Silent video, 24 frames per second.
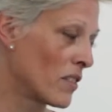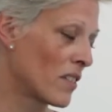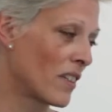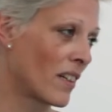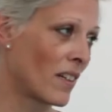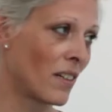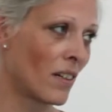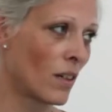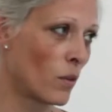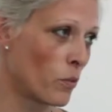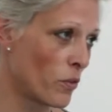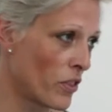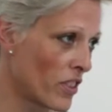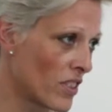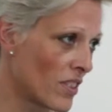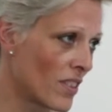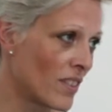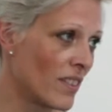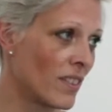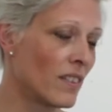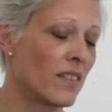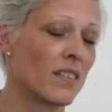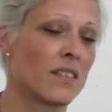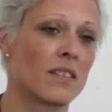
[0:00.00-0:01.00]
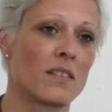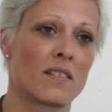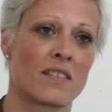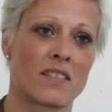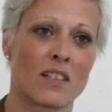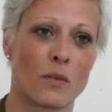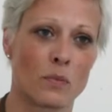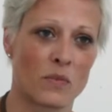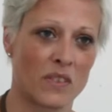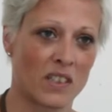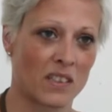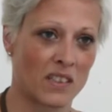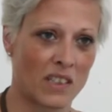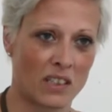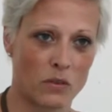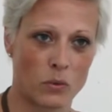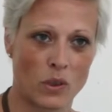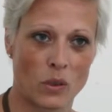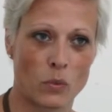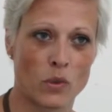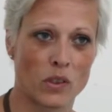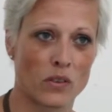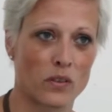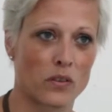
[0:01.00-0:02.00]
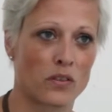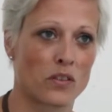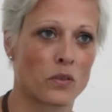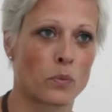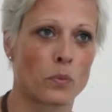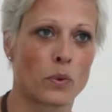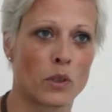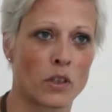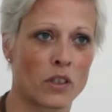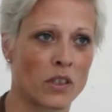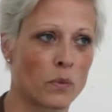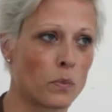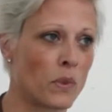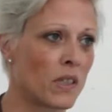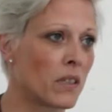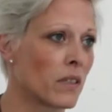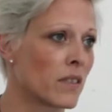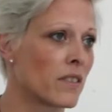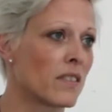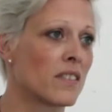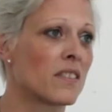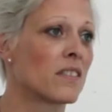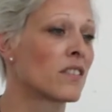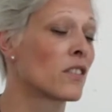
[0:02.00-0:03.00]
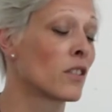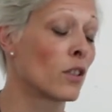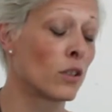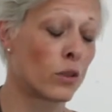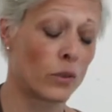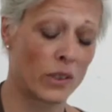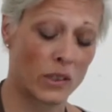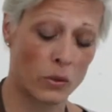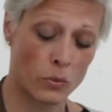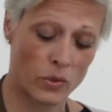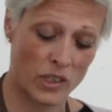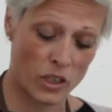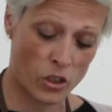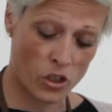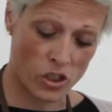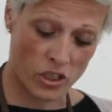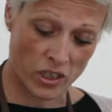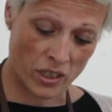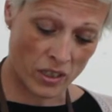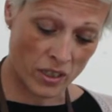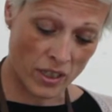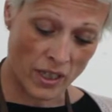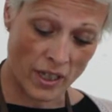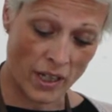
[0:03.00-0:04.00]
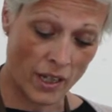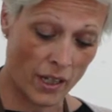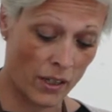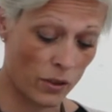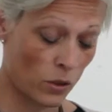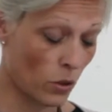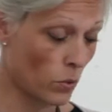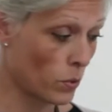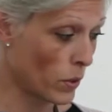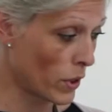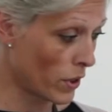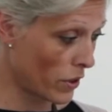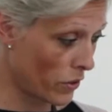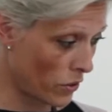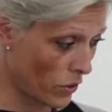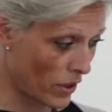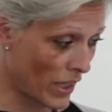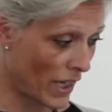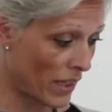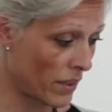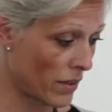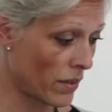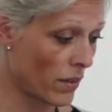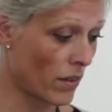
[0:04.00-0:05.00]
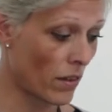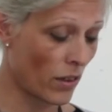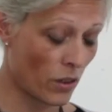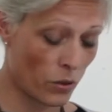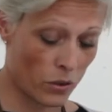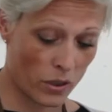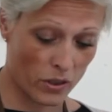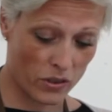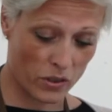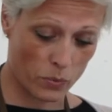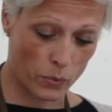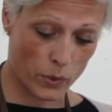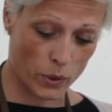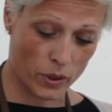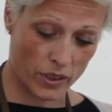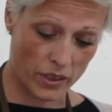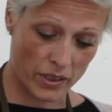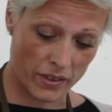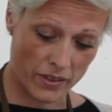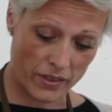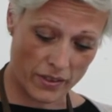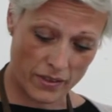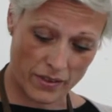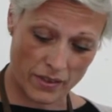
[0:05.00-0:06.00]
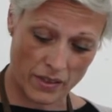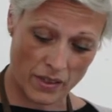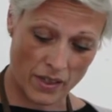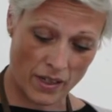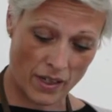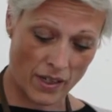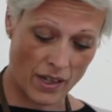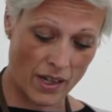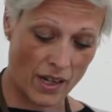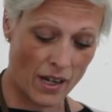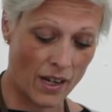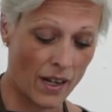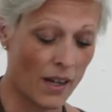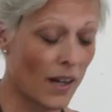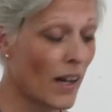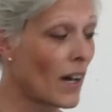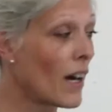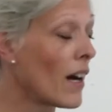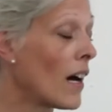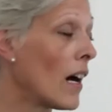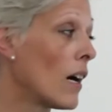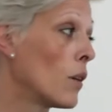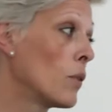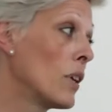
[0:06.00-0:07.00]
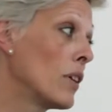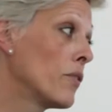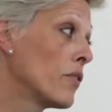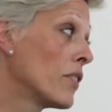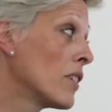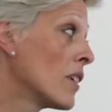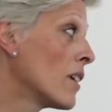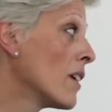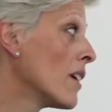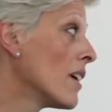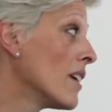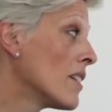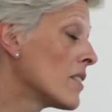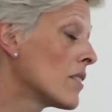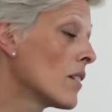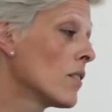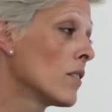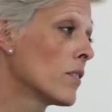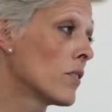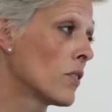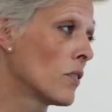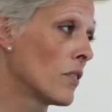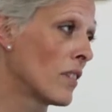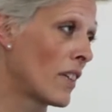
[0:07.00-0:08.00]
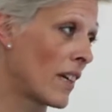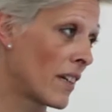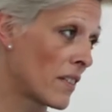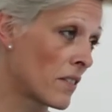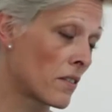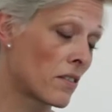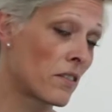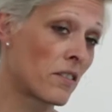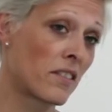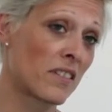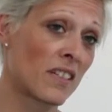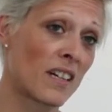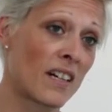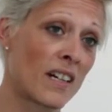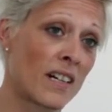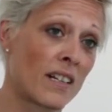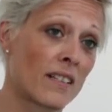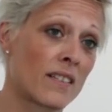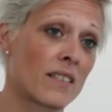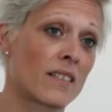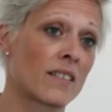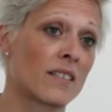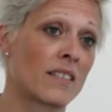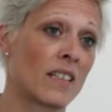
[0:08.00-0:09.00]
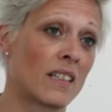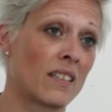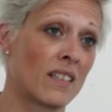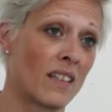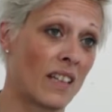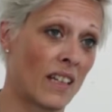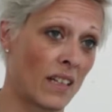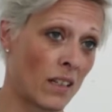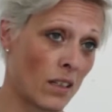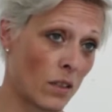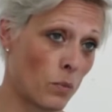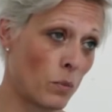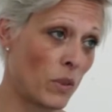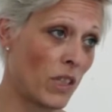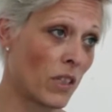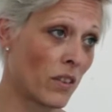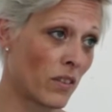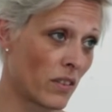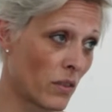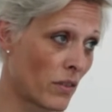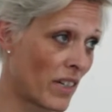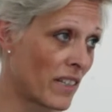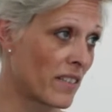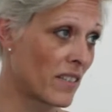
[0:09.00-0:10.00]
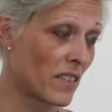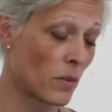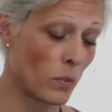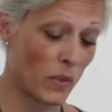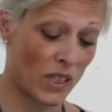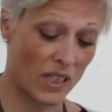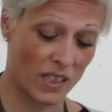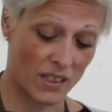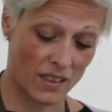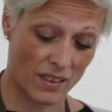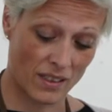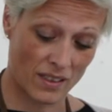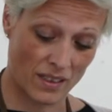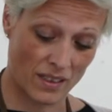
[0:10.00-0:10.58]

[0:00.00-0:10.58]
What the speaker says: And obviously, this is something that we want to support, because it's so enriching to work together across borders. However, it's also an exercise that cannot be underestimated.